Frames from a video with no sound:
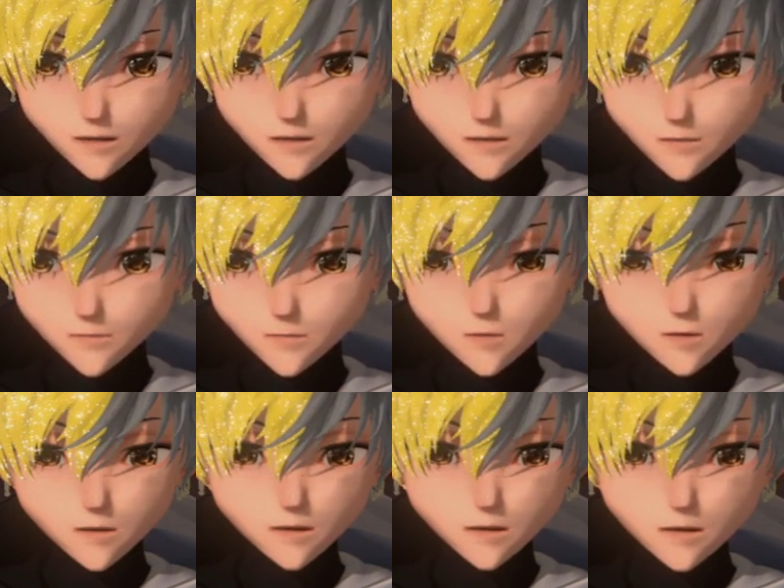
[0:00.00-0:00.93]
it's a full
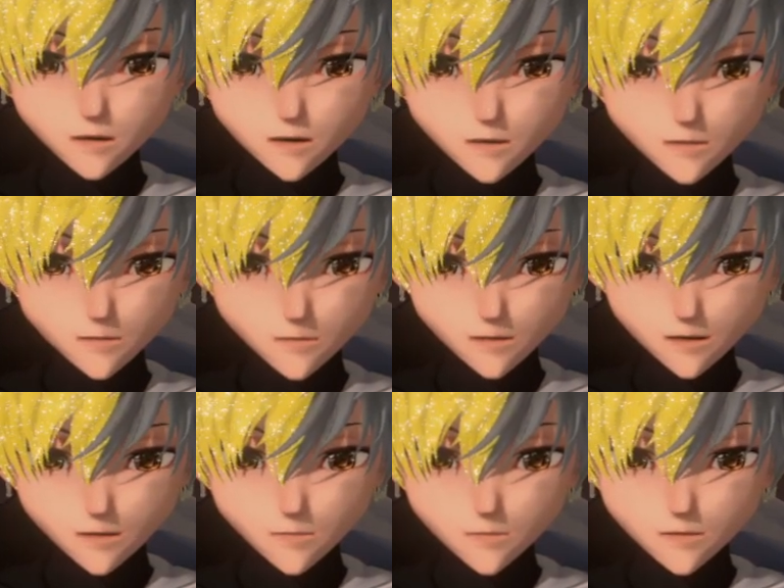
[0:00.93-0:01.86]
color all the time,
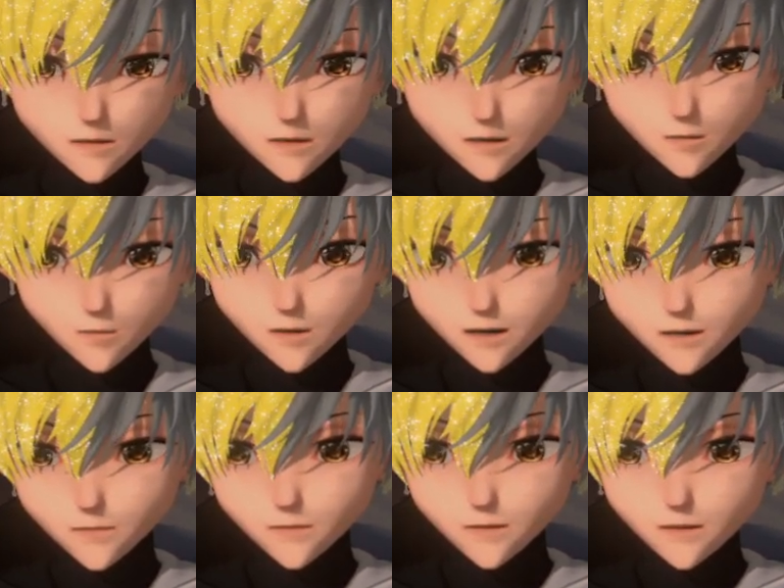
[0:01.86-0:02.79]
and random
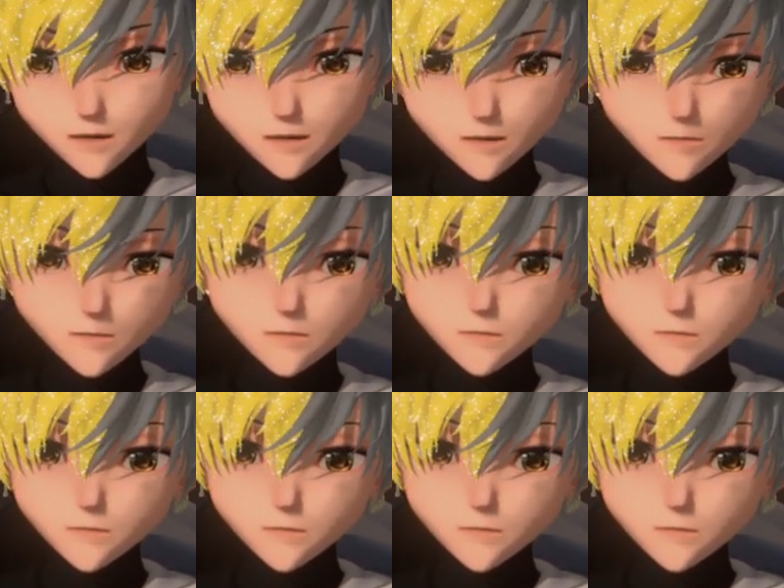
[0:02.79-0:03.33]
size,